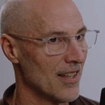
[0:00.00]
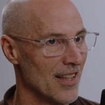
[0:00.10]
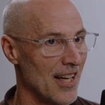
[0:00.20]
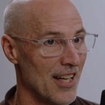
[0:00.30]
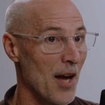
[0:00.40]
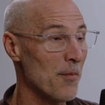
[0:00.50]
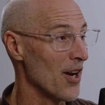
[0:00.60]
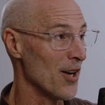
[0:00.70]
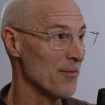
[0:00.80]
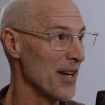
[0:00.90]
Yeah, and I've been
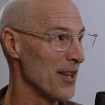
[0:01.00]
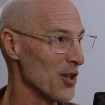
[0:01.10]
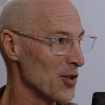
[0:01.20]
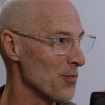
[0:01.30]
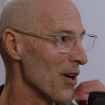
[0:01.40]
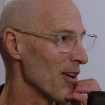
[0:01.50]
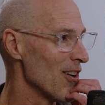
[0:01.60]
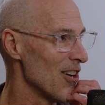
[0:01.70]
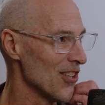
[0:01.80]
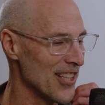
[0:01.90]
on many of those prayer
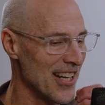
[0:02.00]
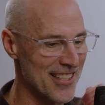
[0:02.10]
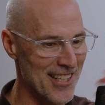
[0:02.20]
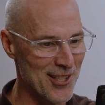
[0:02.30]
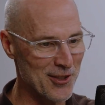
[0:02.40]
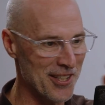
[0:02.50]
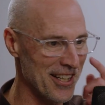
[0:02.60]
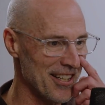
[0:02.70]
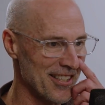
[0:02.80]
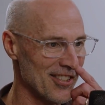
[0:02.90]
calls, and it's
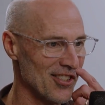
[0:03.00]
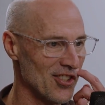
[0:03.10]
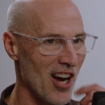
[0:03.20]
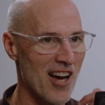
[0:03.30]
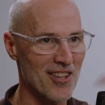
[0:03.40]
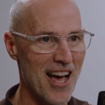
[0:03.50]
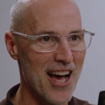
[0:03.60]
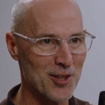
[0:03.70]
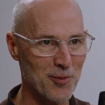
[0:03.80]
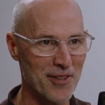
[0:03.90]
interesting because John
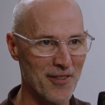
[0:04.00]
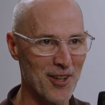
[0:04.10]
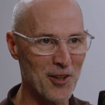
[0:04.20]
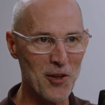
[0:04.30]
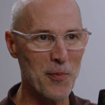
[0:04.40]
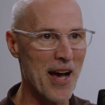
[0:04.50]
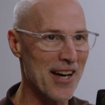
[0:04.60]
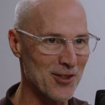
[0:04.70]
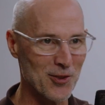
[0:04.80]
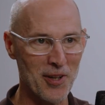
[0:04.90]
Lash, one of our local
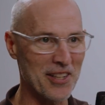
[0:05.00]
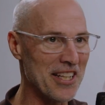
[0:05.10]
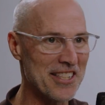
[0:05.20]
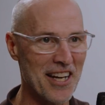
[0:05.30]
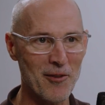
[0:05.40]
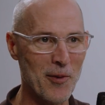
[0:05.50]
pastors, sort of leads it every